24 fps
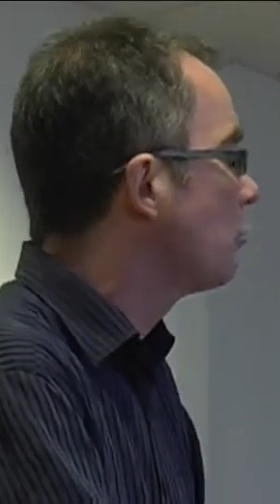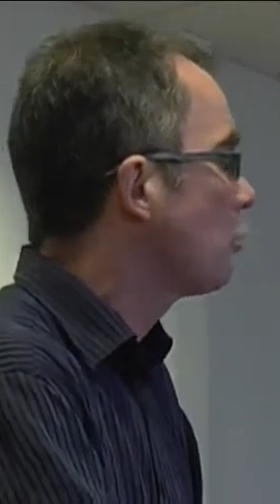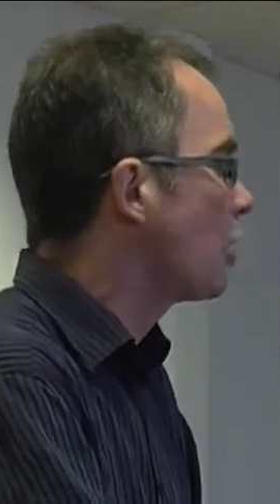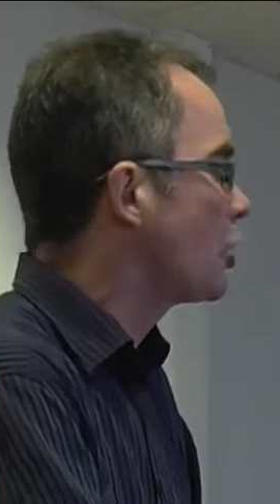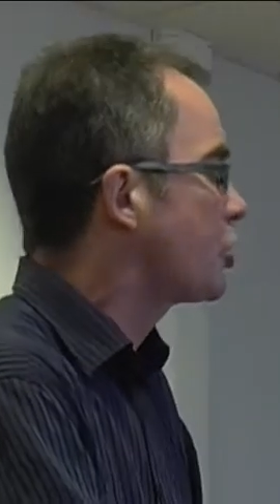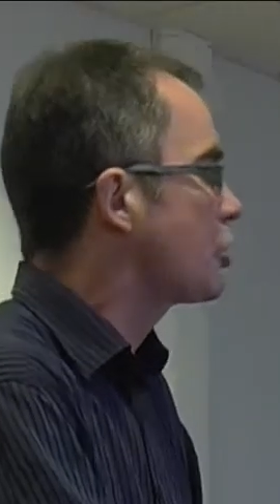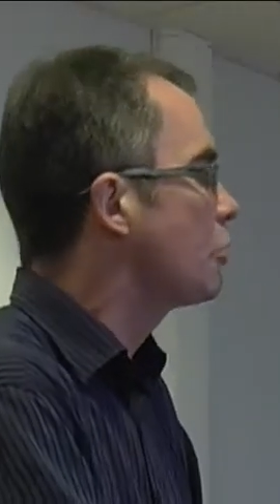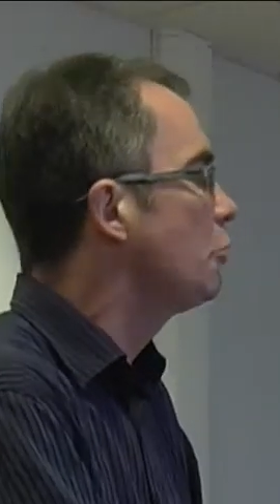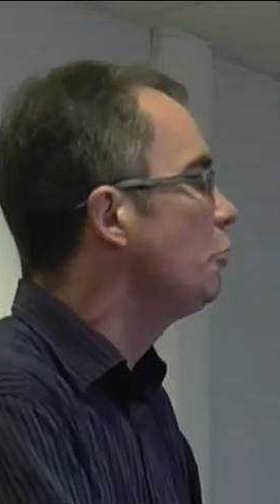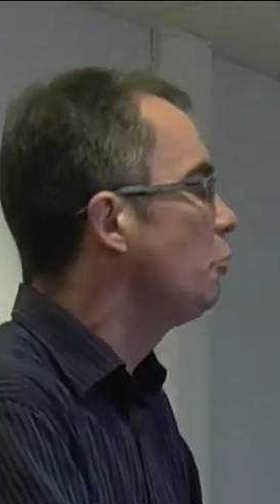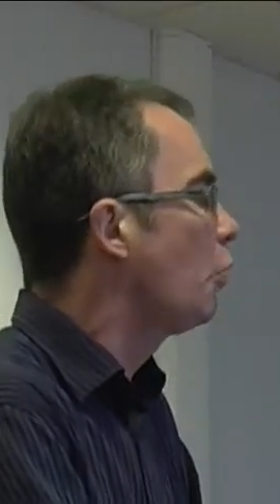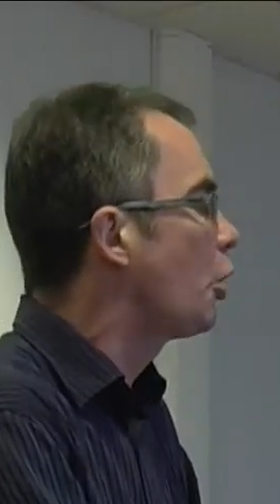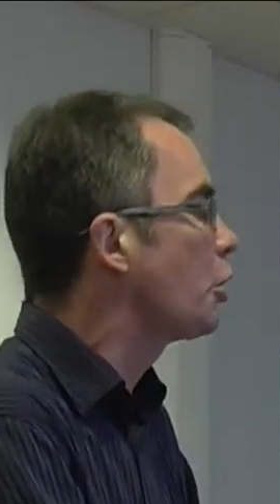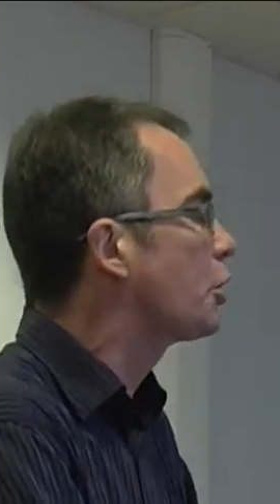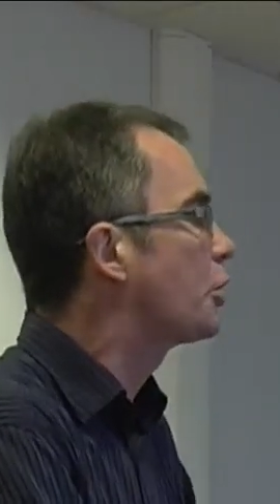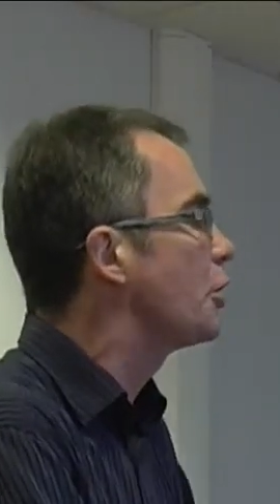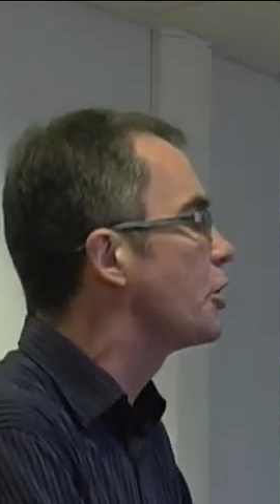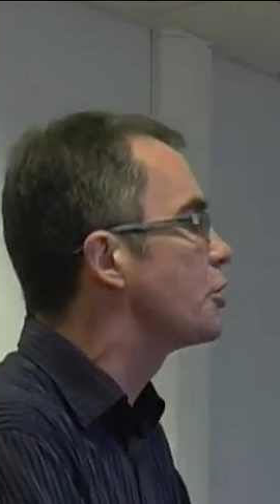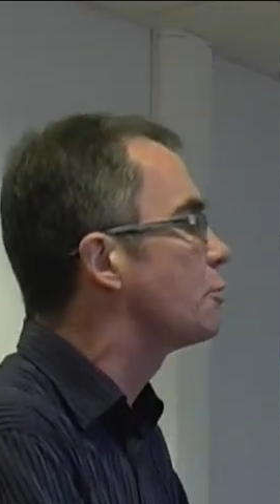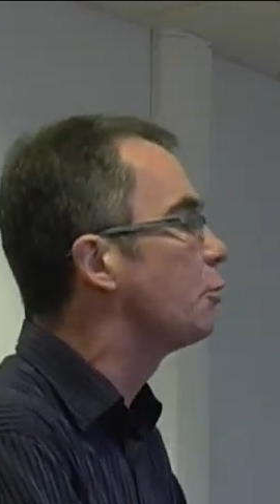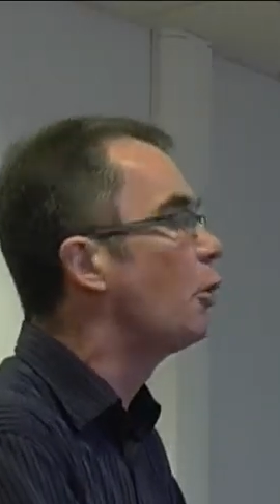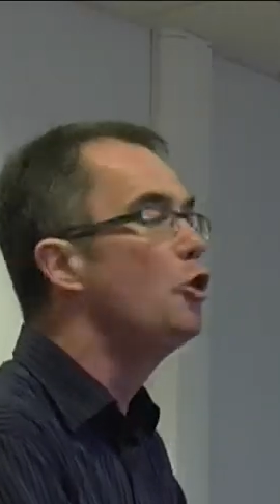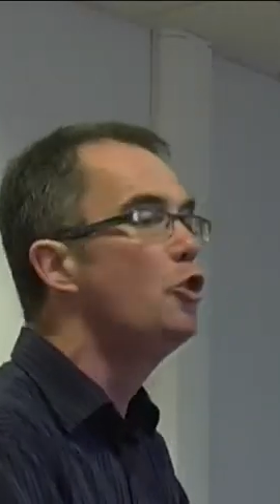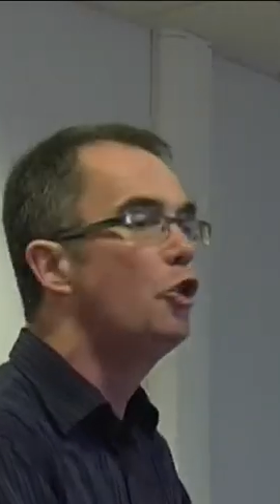Russian
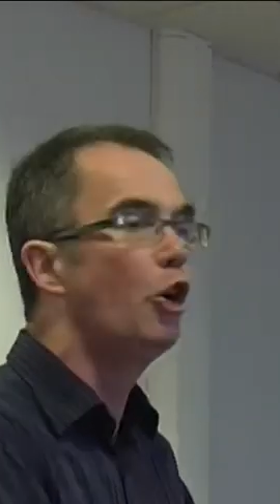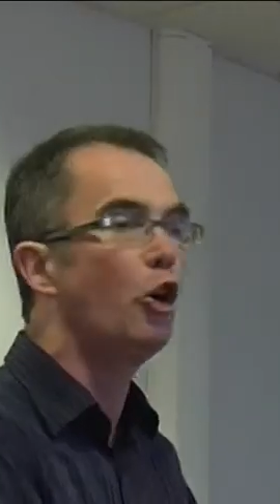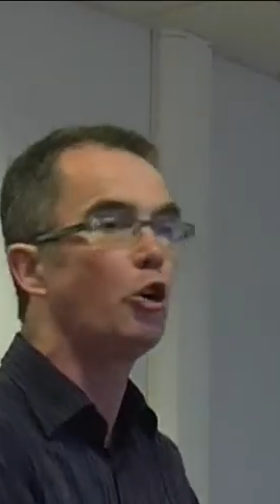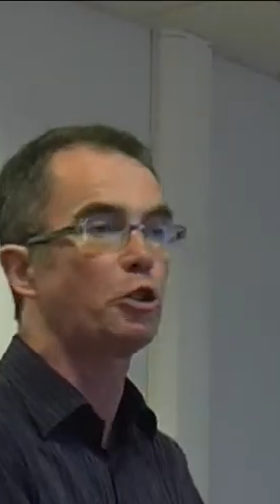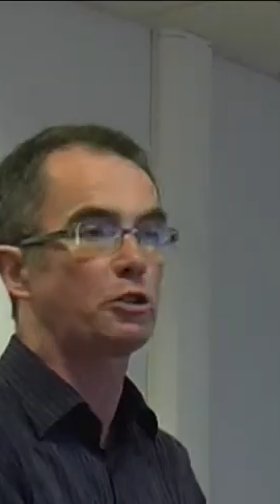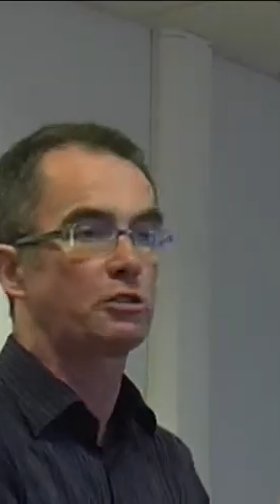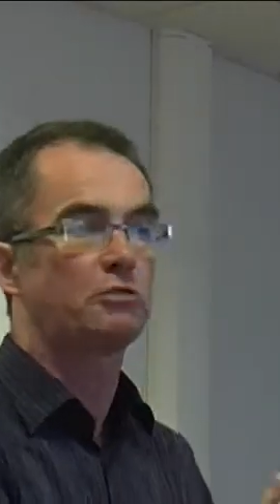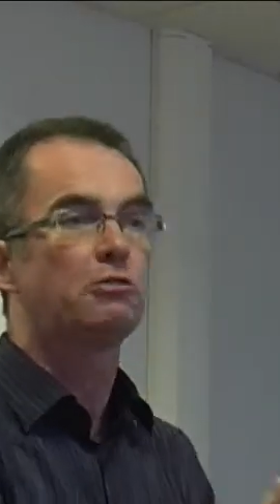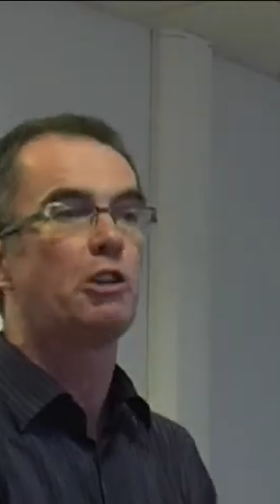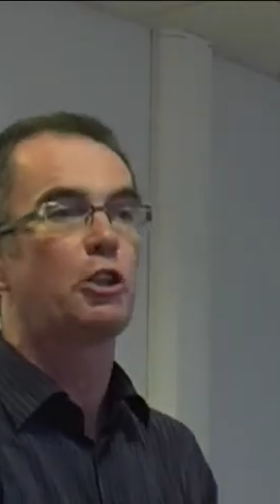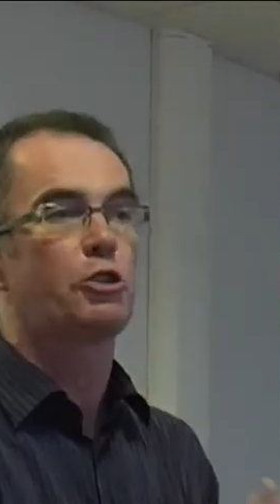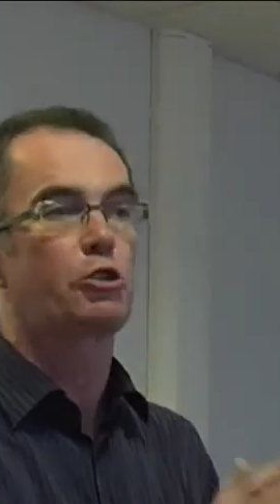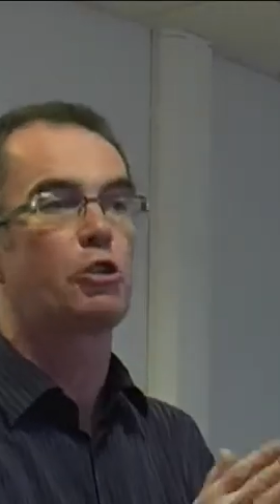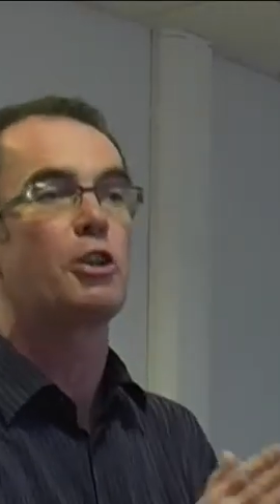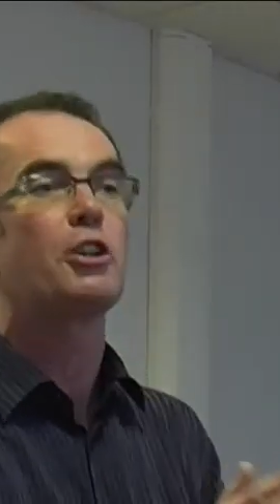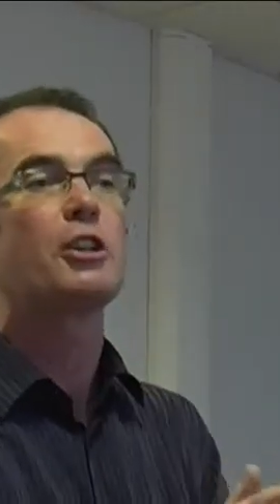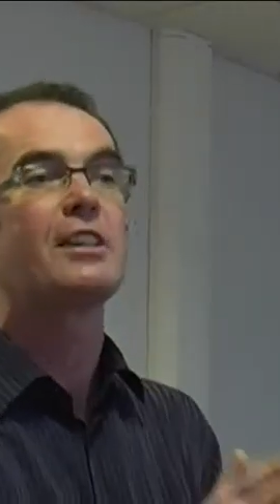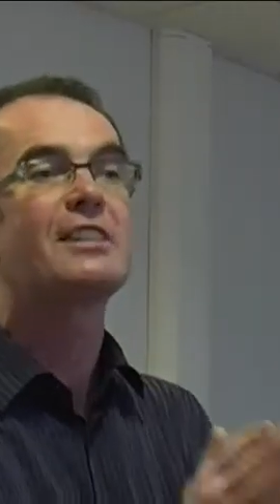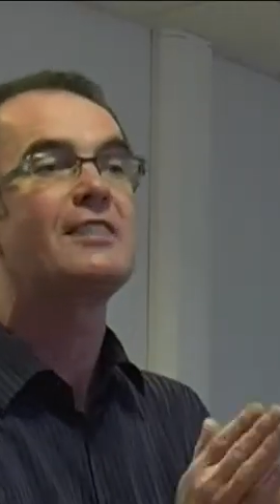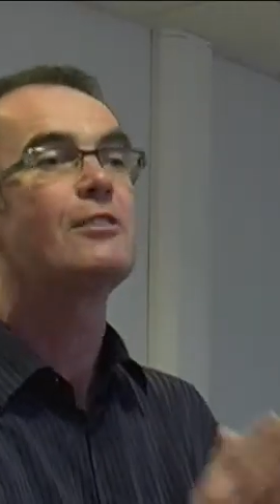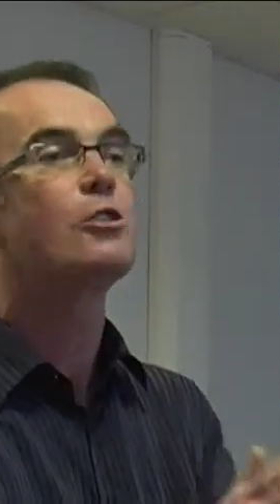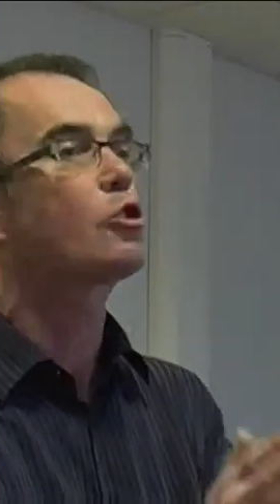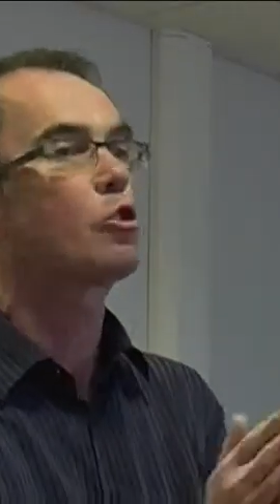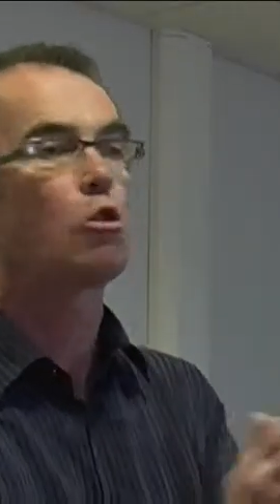workers were not literate
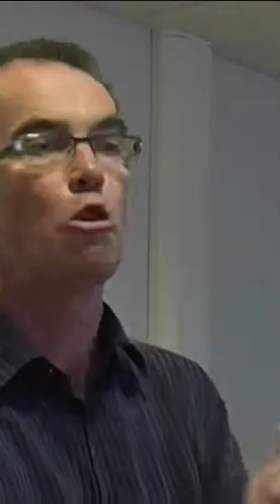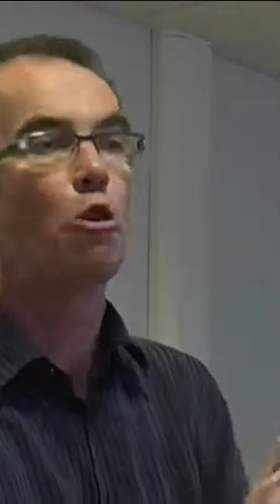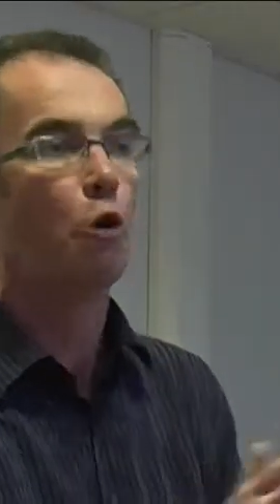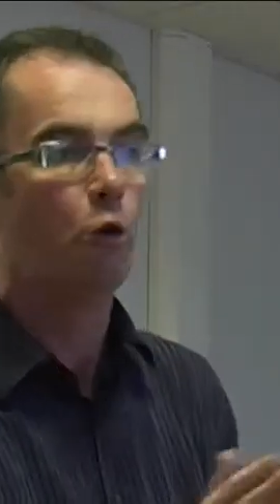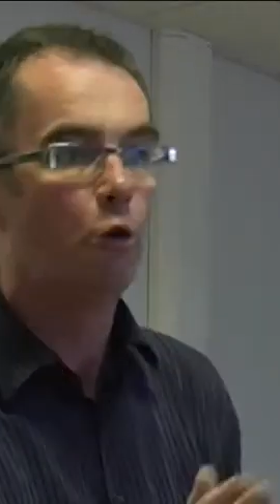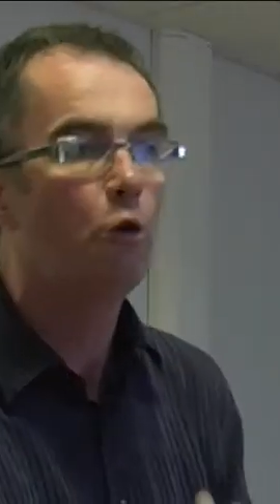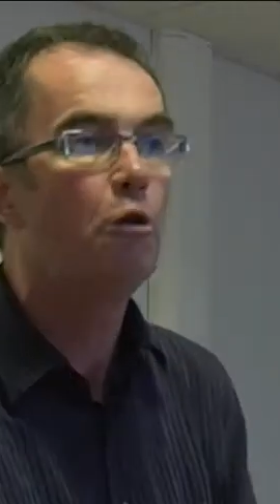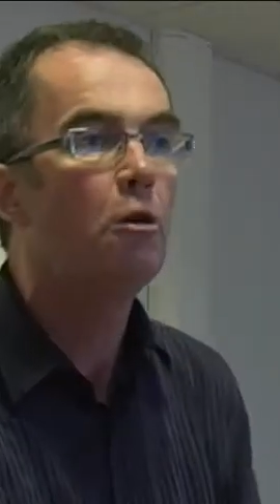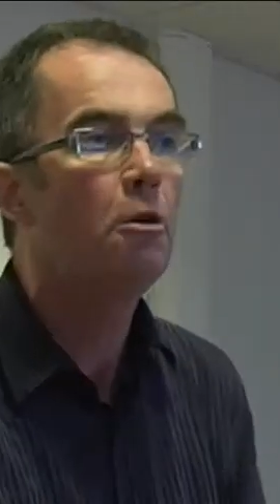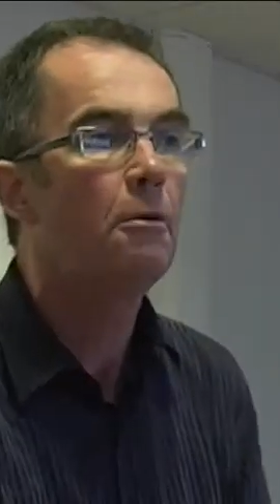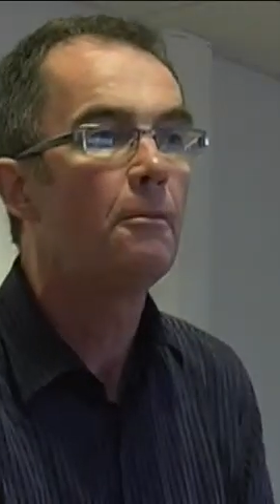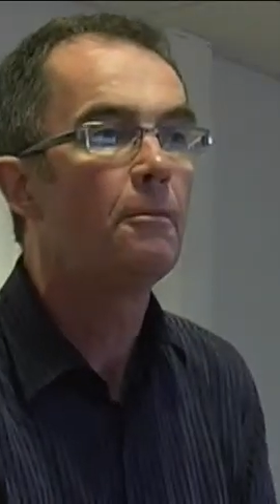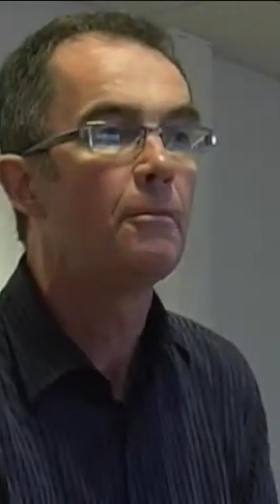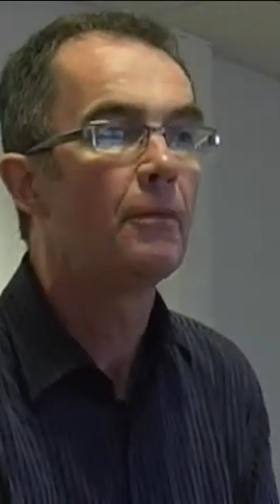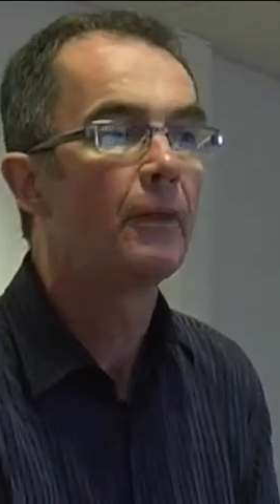isn't true,